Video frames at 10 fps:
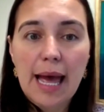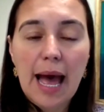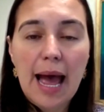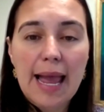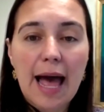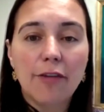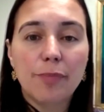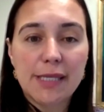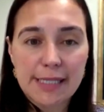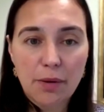I have
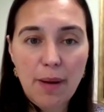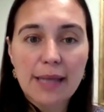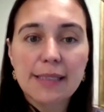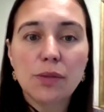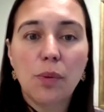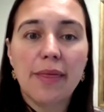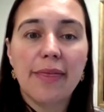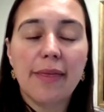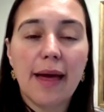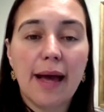PCOS with
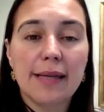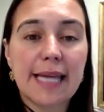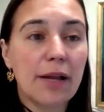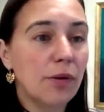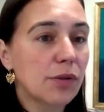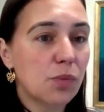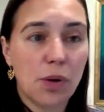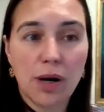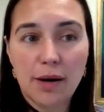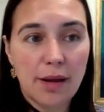cycles
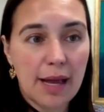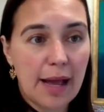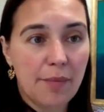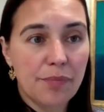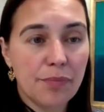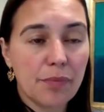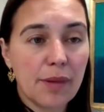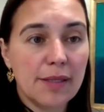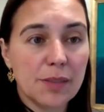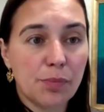where
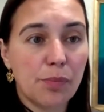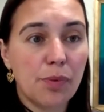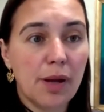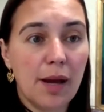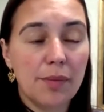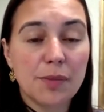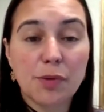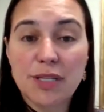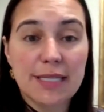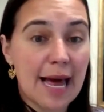this
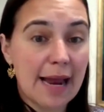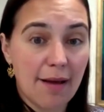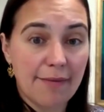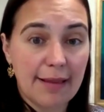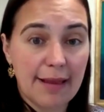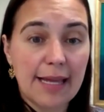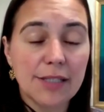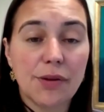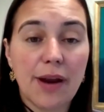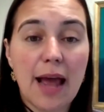person is not ovulating,
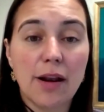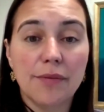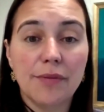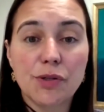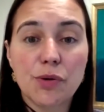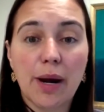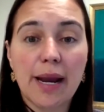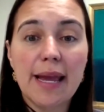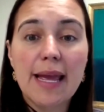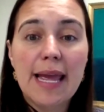so they're
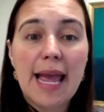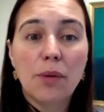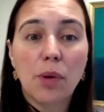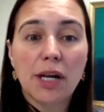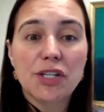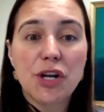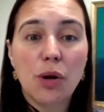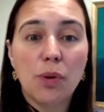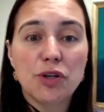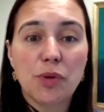anovulatory, and wanted to know
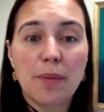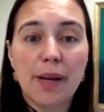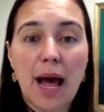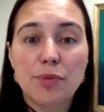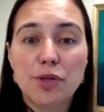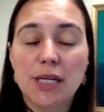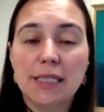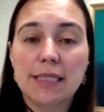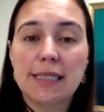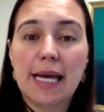what treatment
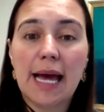options